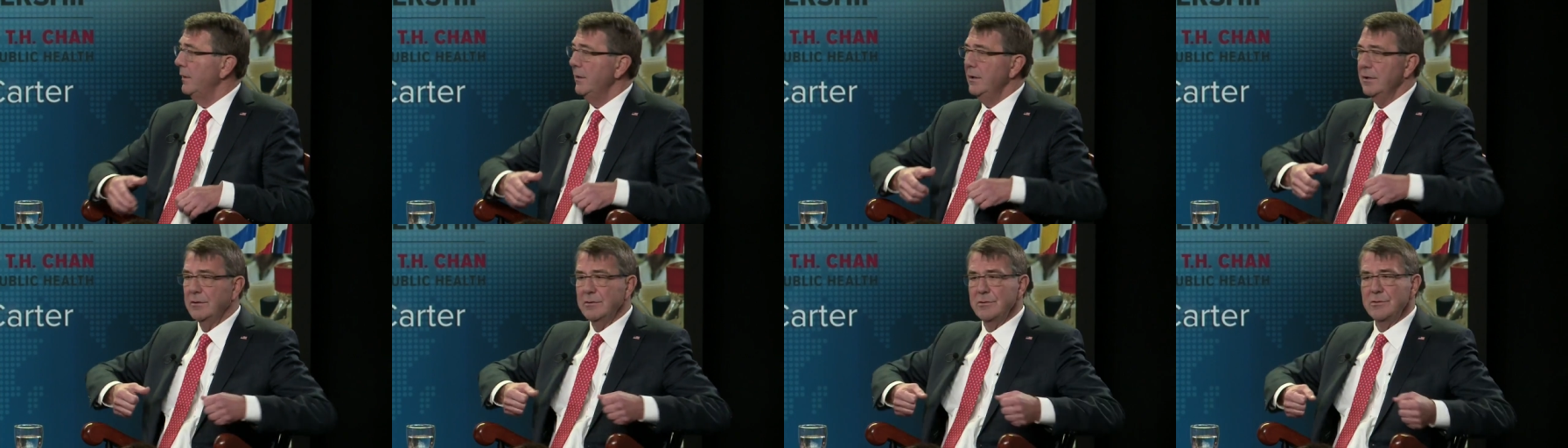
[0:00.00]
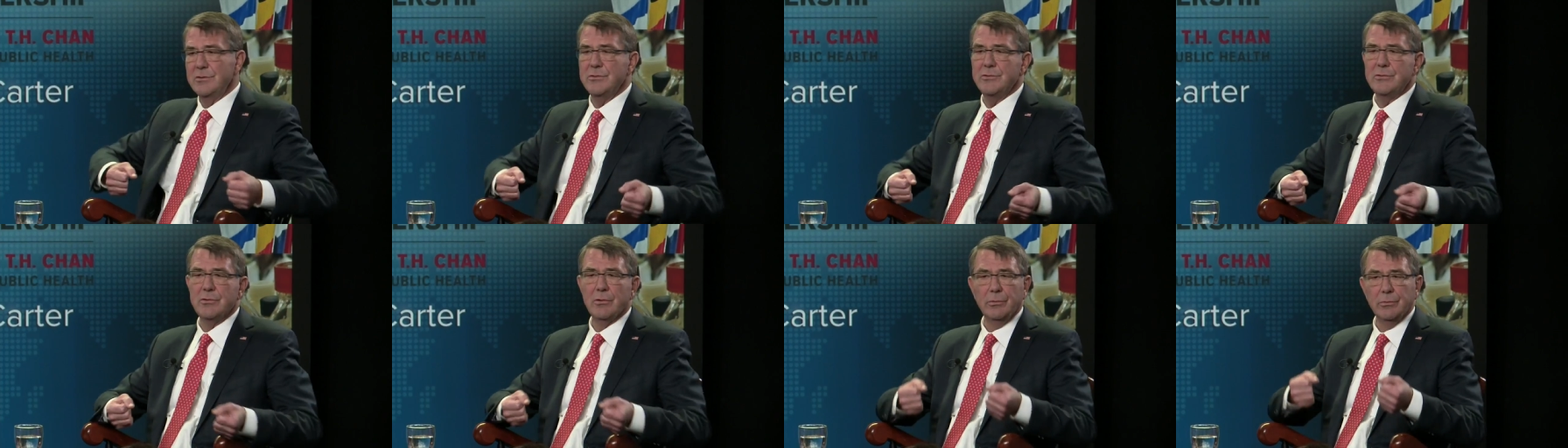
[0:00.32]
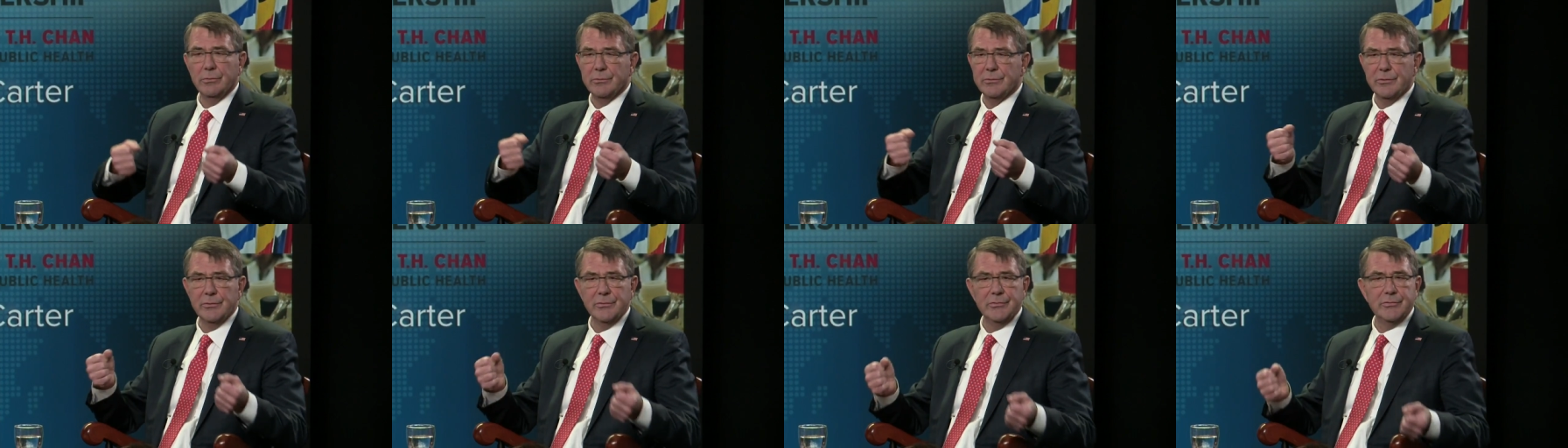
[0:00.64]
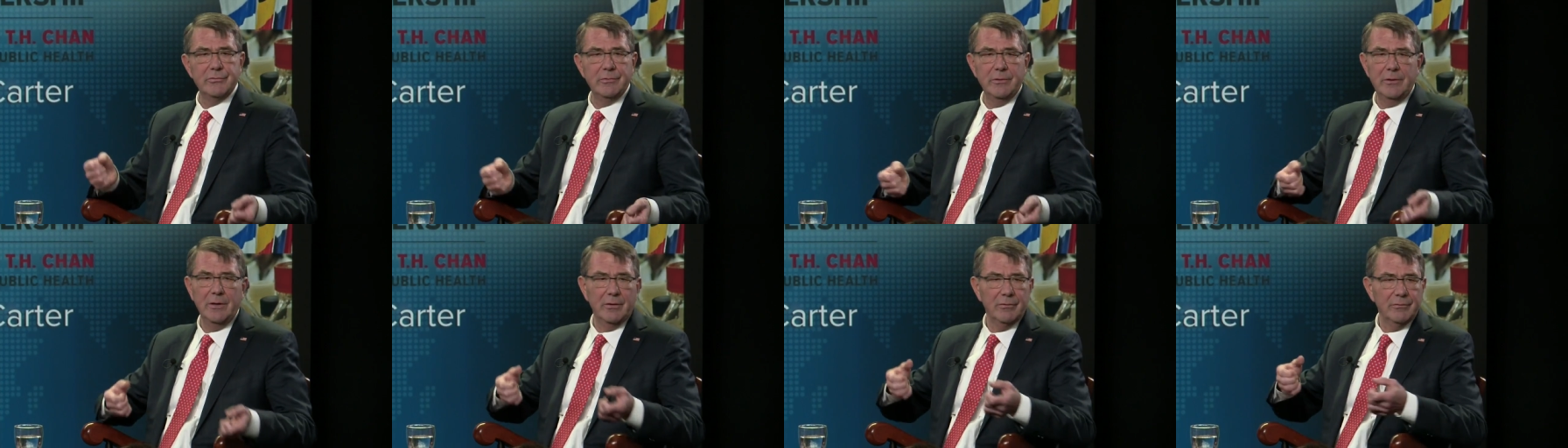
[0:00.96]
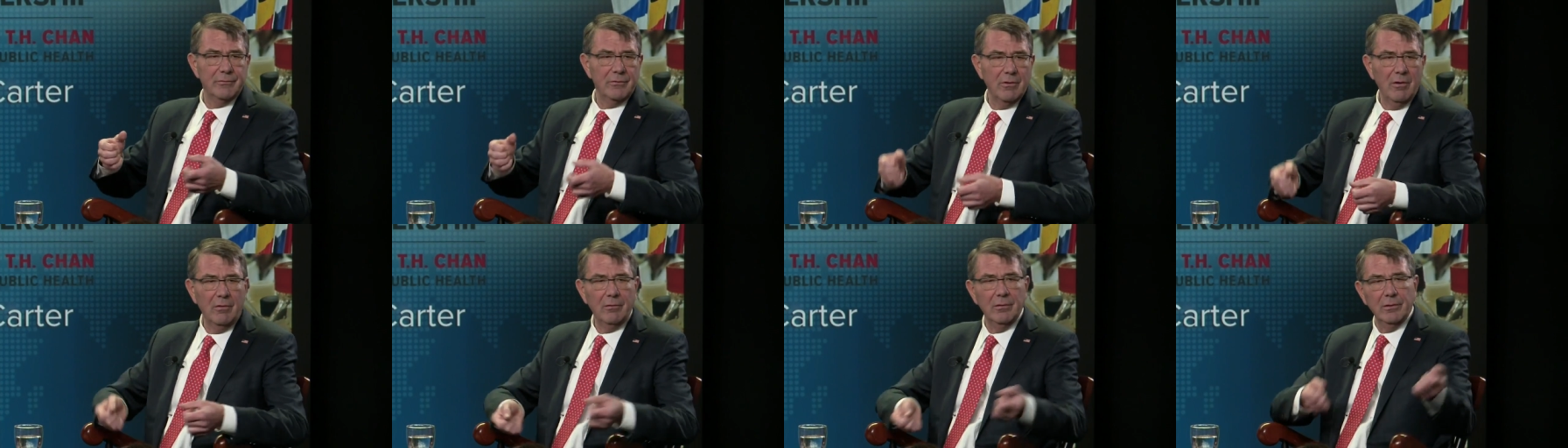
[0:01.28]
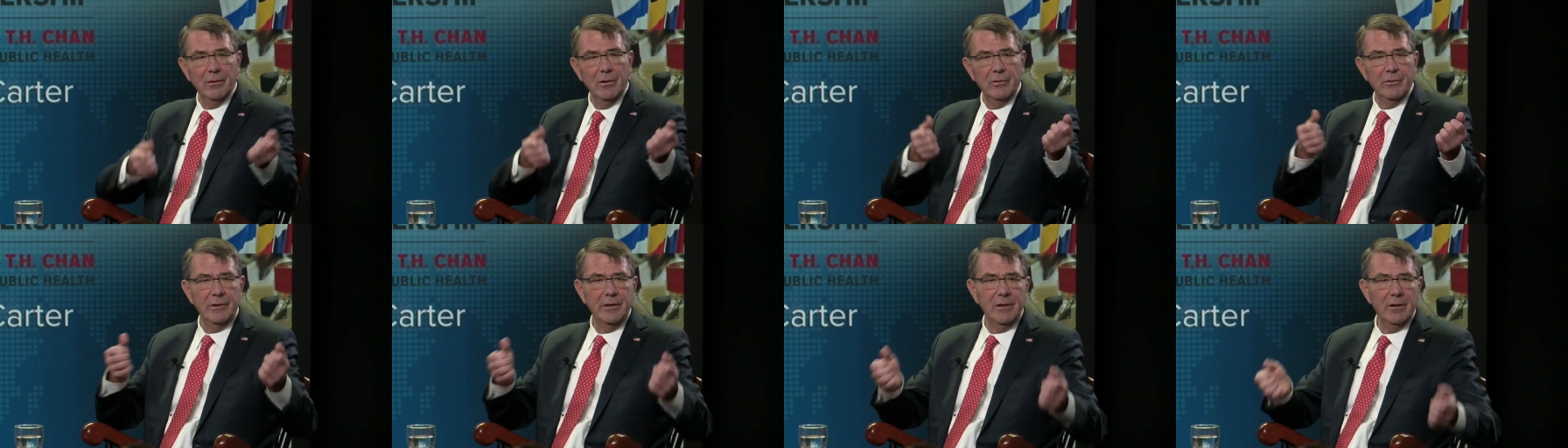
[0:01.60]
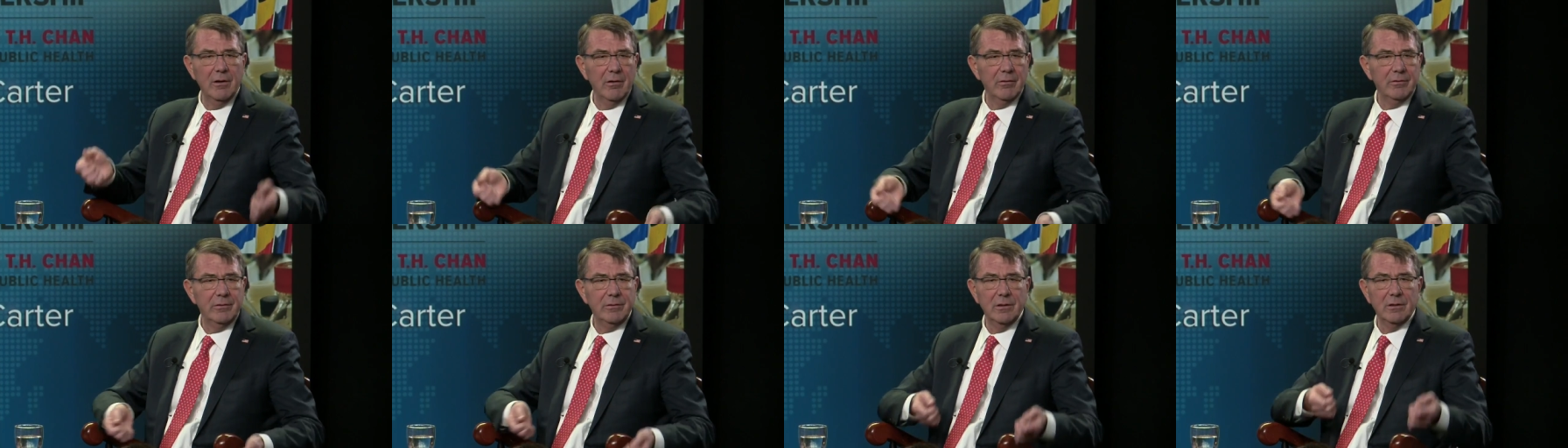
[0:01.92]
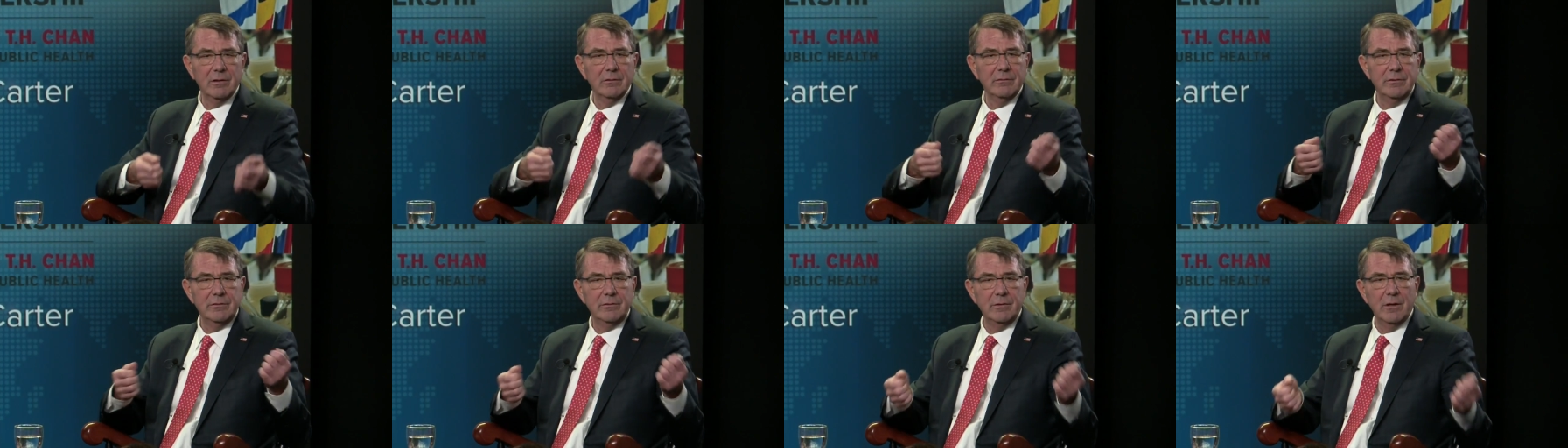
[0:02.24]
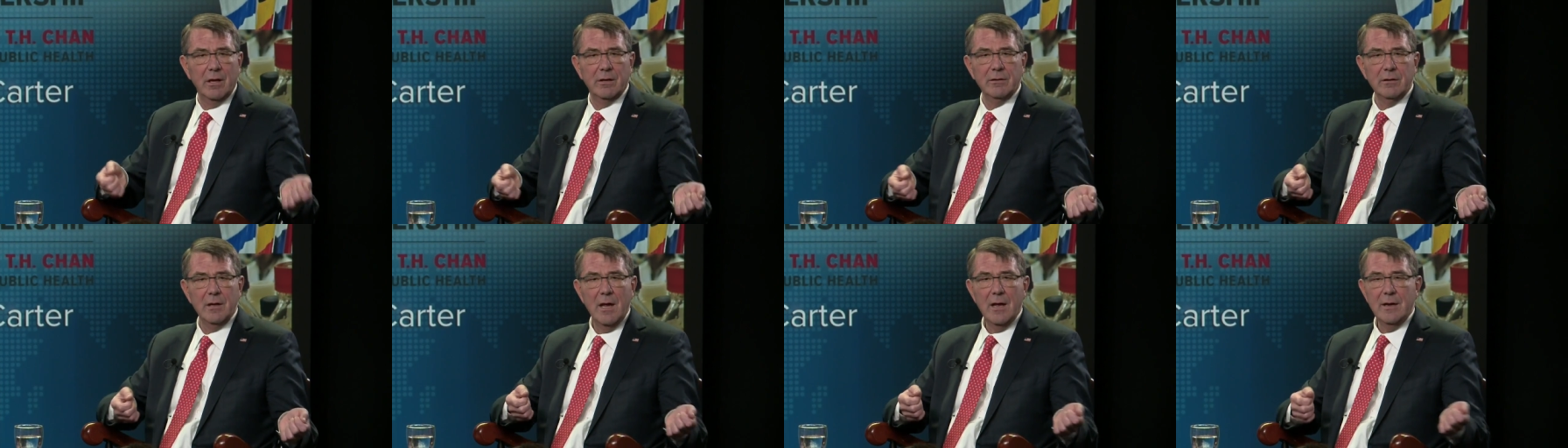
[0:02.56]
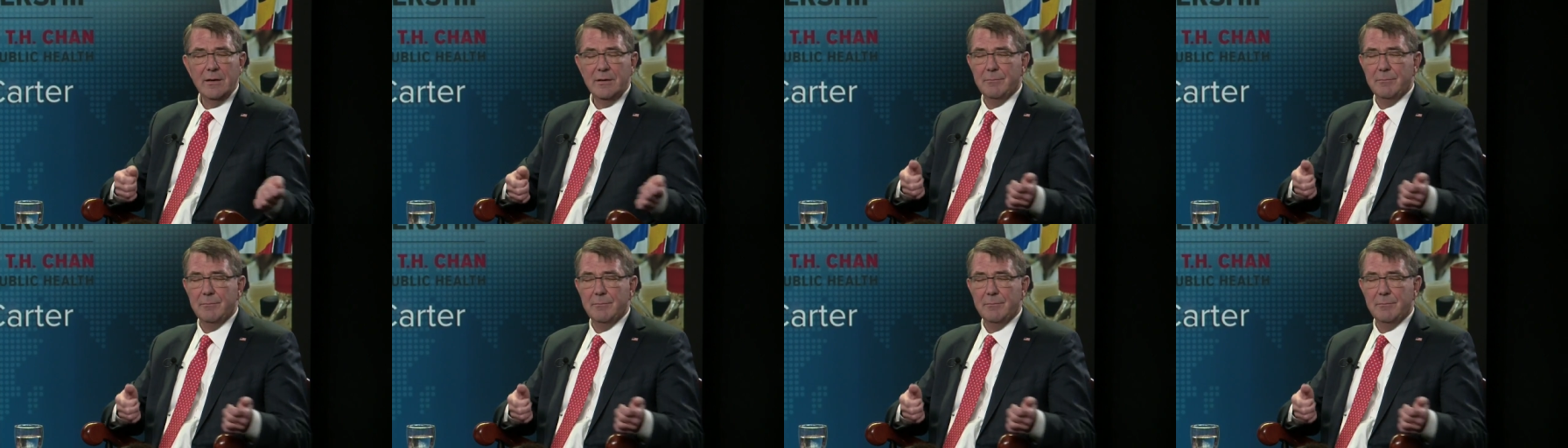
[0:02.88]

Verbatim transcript: in shoulders, you know, loading artillery shells.